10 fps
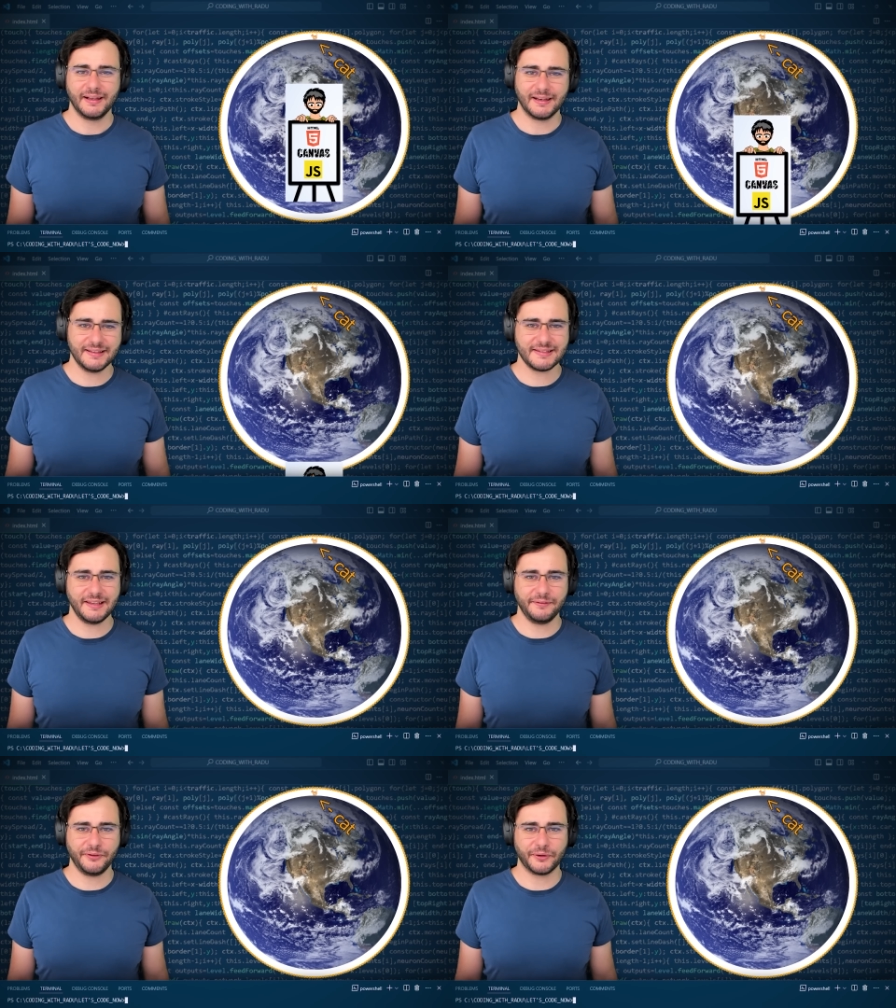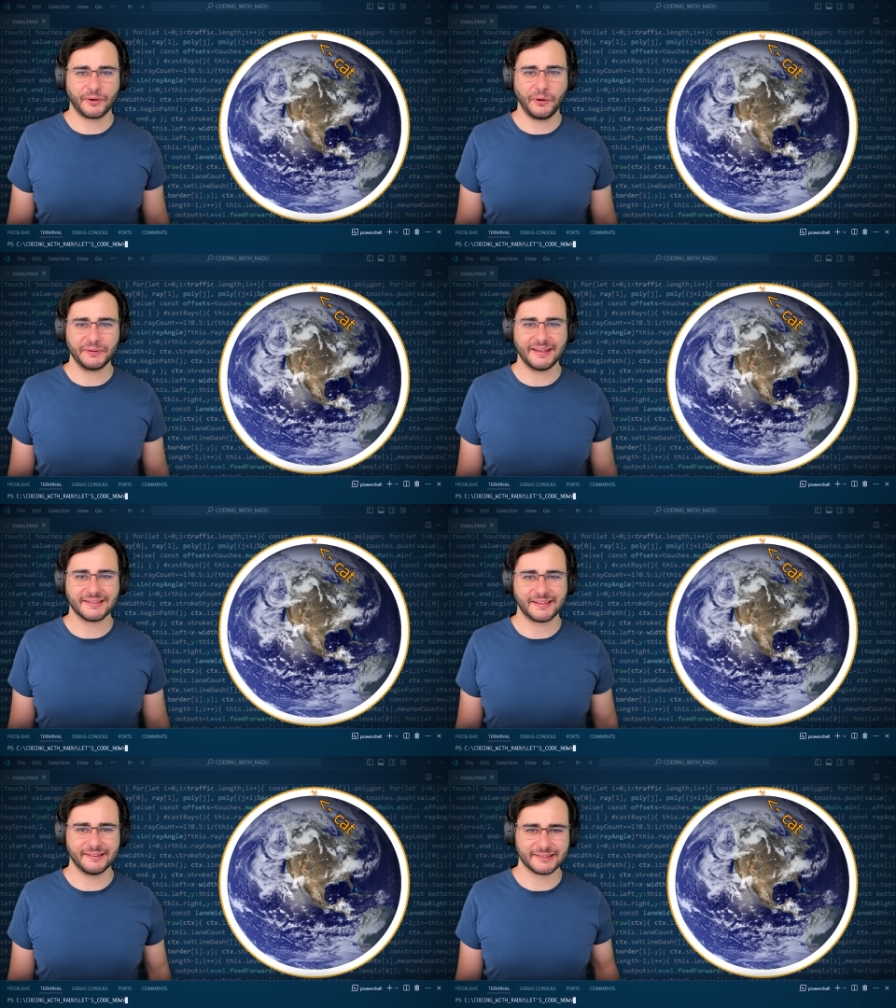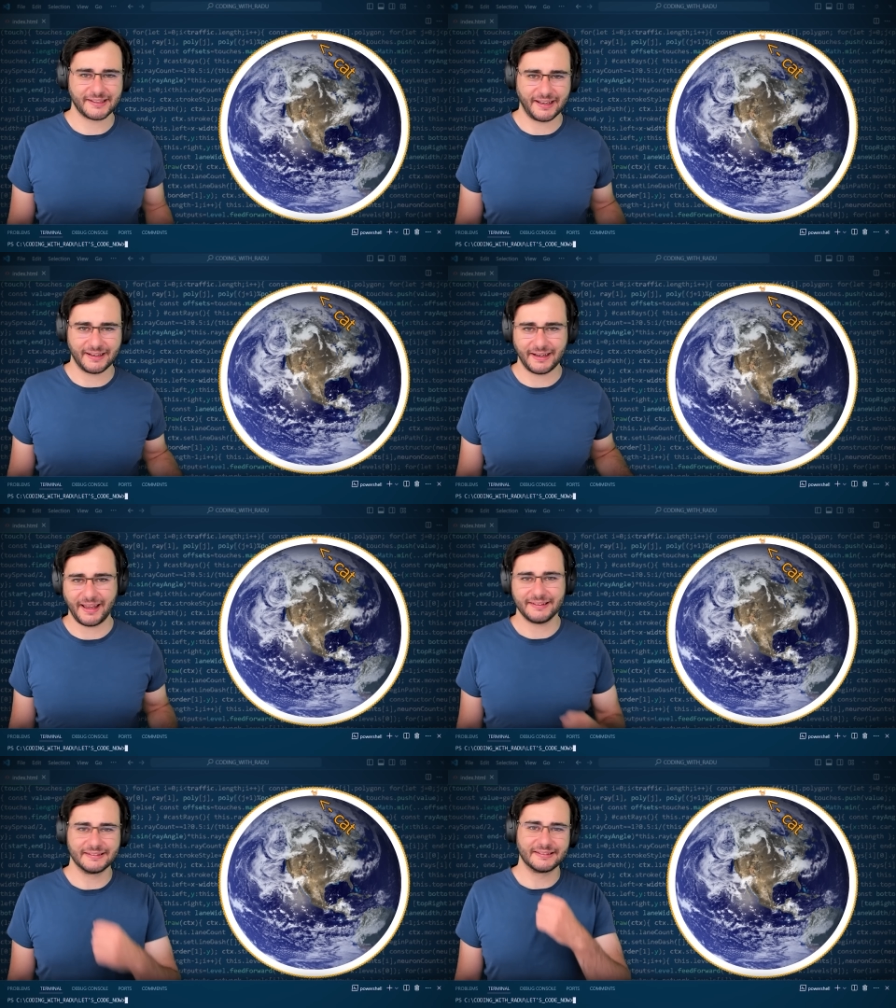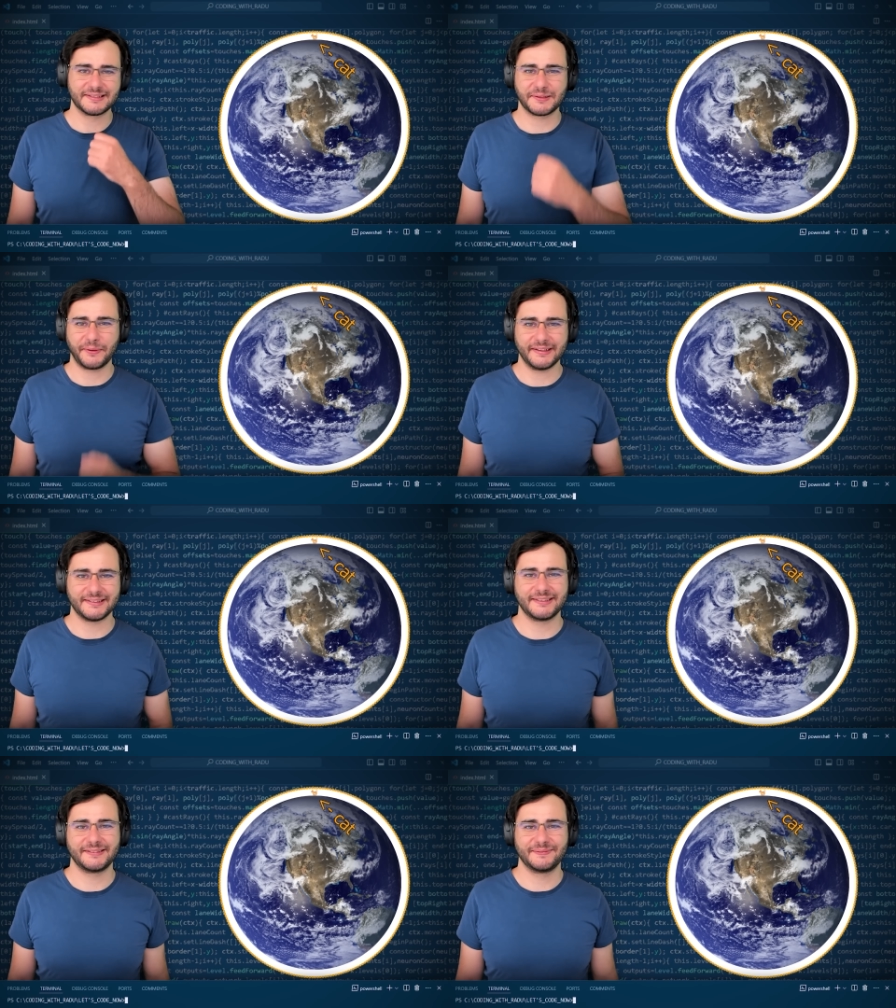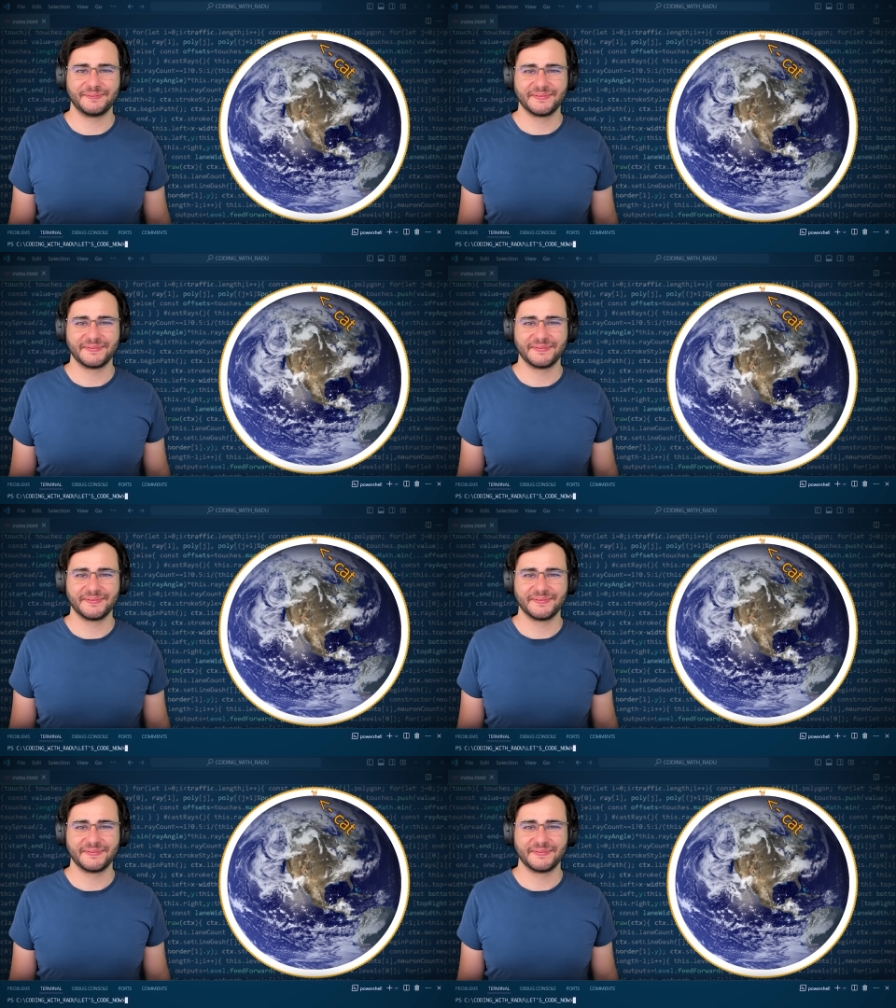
Let's see if your coding skills can handle the stretch.